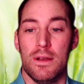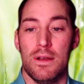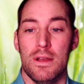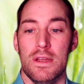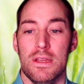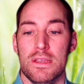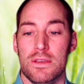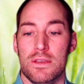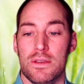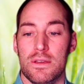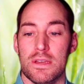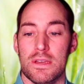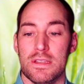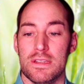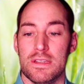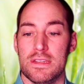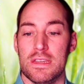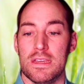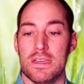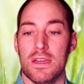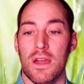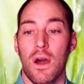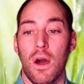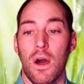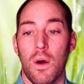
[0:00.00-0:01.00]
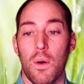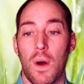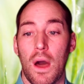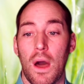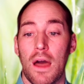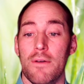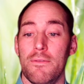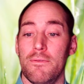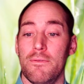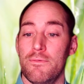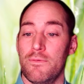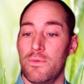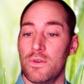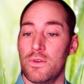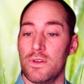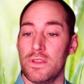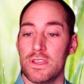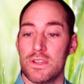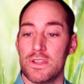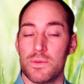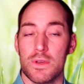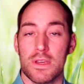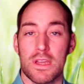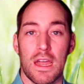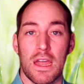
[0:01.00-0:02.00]
You can say, oh, for
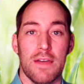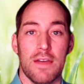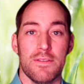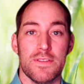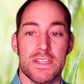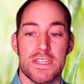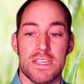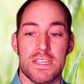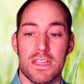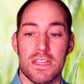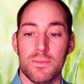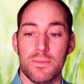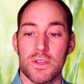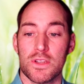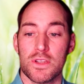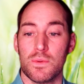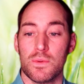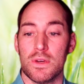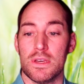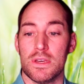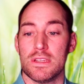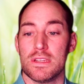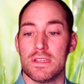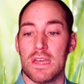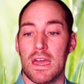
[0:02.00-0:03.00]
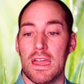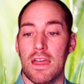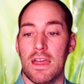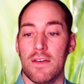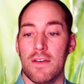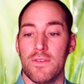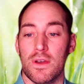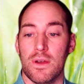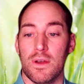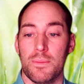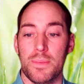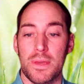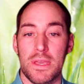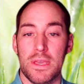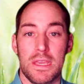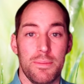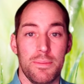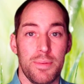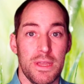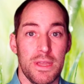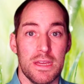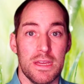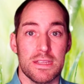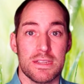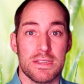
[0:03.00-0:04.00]
this week I have a syllabus quiz. I have a
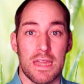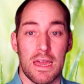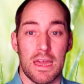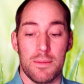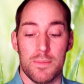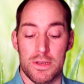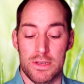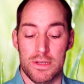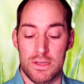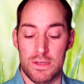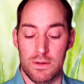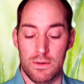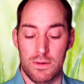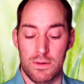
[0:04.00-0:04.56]
PEP assignment due.